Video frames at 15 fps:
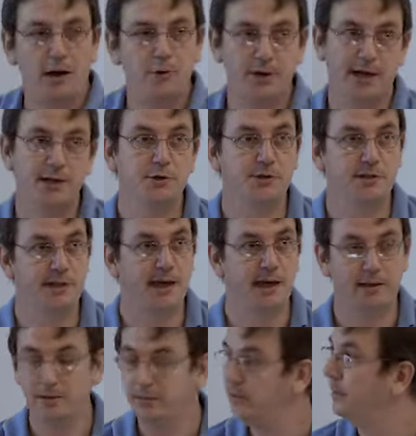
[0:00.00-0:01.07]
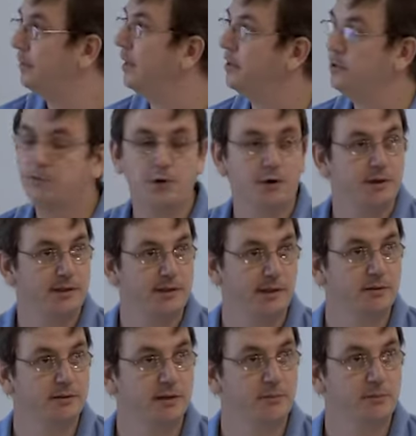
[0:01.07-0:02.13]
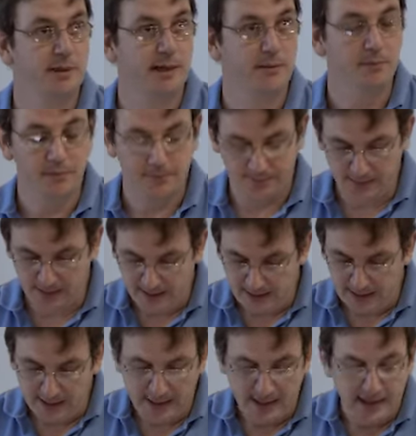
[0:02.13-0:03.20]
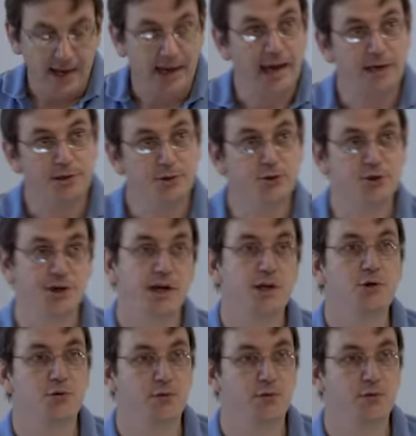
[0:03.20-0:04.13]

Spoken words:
how can you tell that you've got a tilted beam? As you change